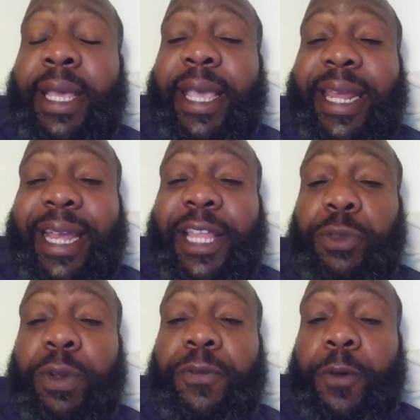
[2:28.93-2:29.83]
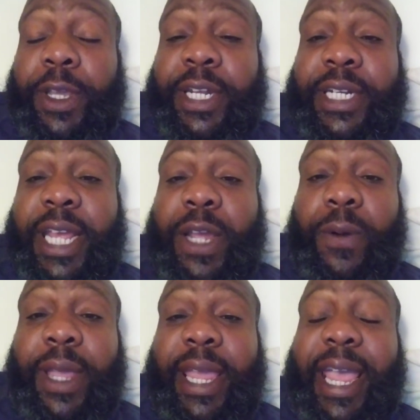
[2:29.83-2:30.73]
and I got three for you today.
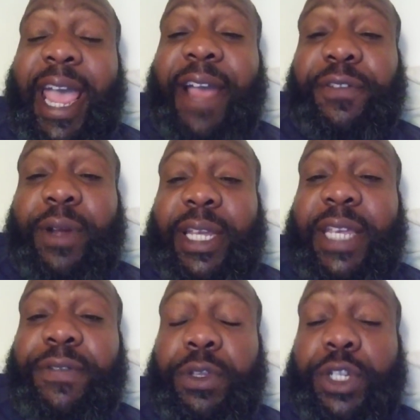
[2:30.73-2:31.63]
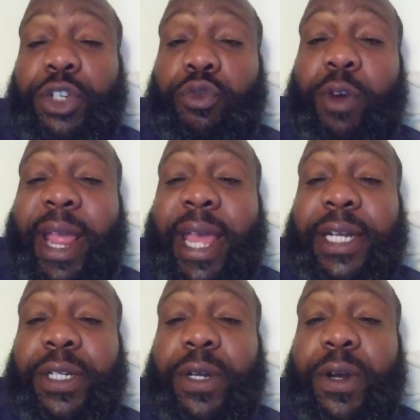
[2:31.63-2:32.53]
Okay, after I give you this
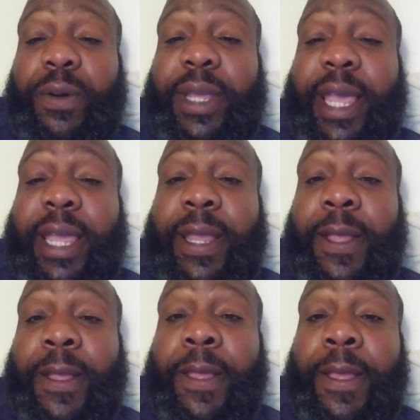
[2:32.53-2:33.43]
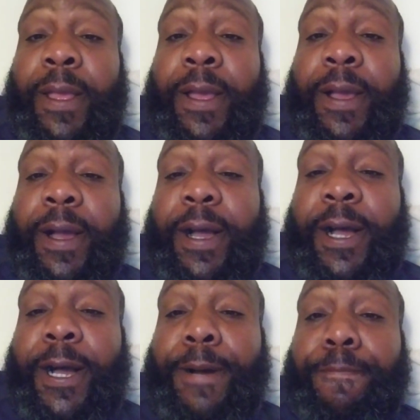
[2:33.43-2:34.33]
rant. Okay,
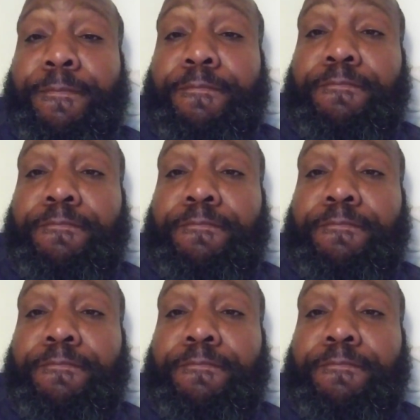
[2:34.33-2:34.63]
Bill